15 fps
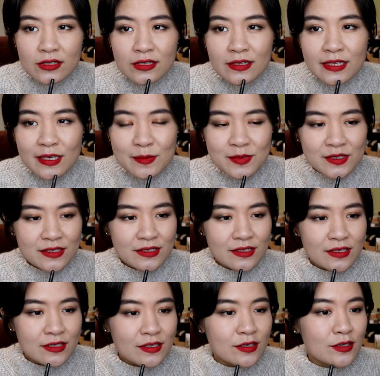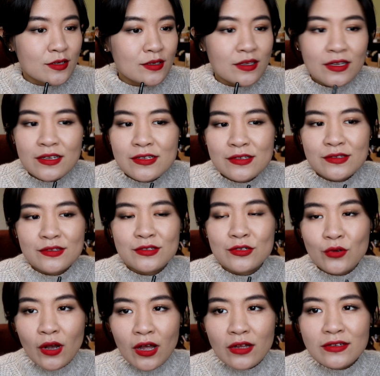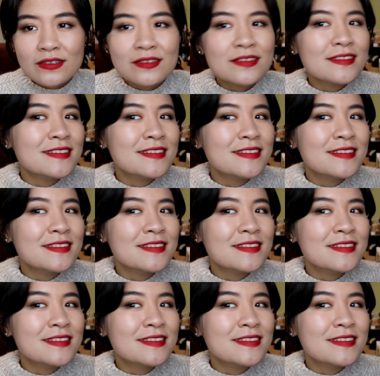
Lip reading: the lips is strong.